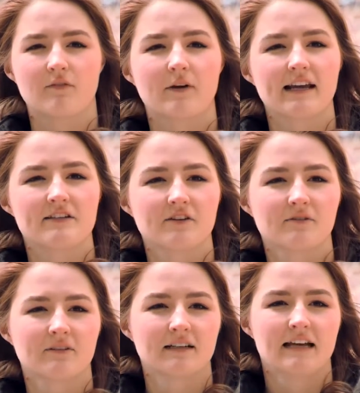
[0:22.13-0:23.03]
of what I
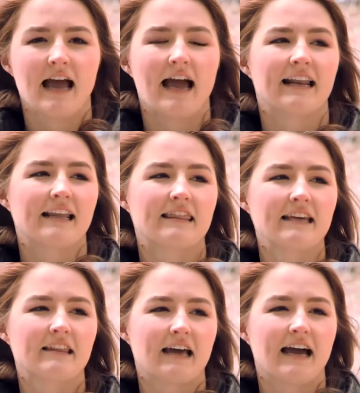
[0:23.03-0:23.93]
do. And I
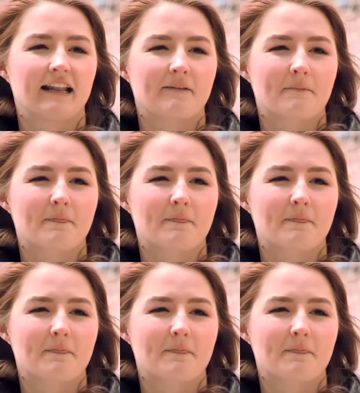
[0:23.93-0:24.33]
think that